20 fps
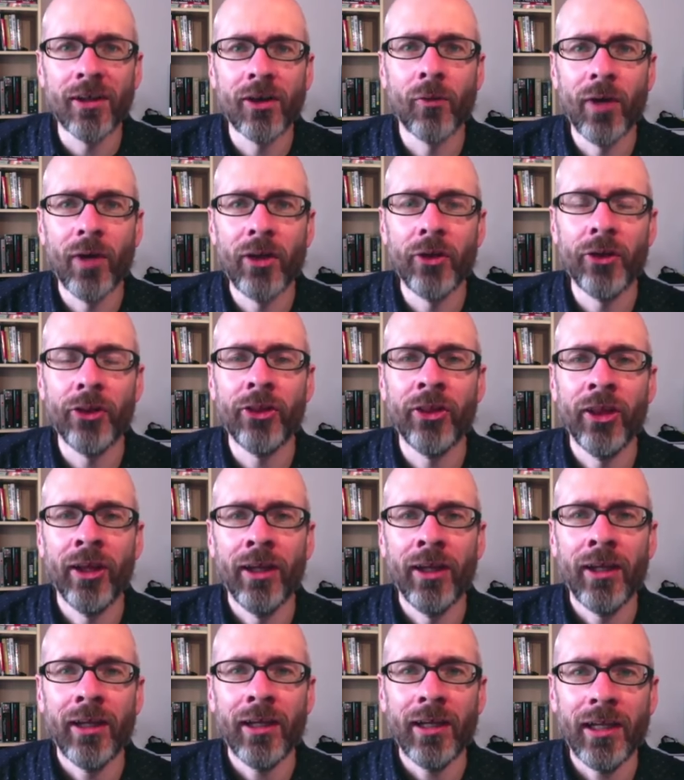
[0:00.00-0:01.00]
their wealth
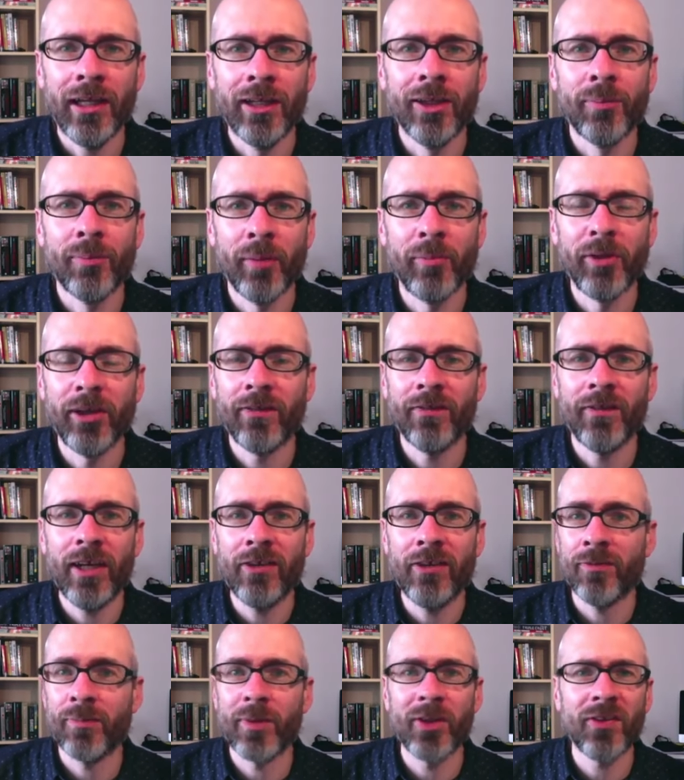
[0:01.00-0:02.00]
in the public's
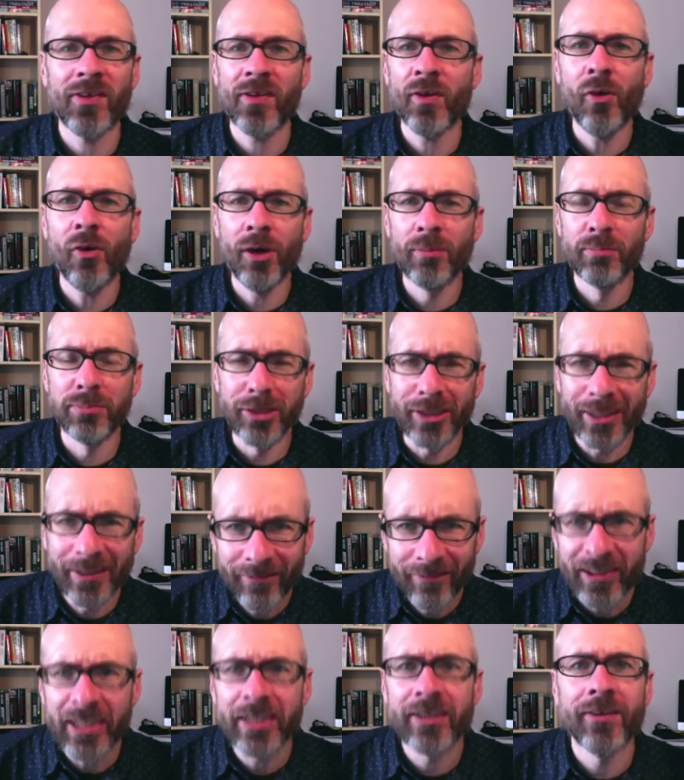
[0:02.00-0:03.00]
face, but so
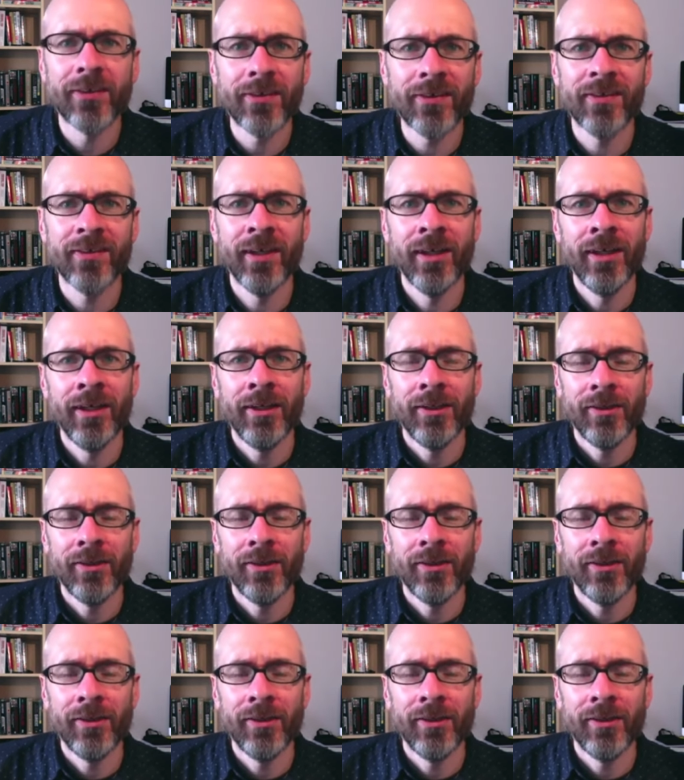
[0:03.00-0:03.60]
oblivious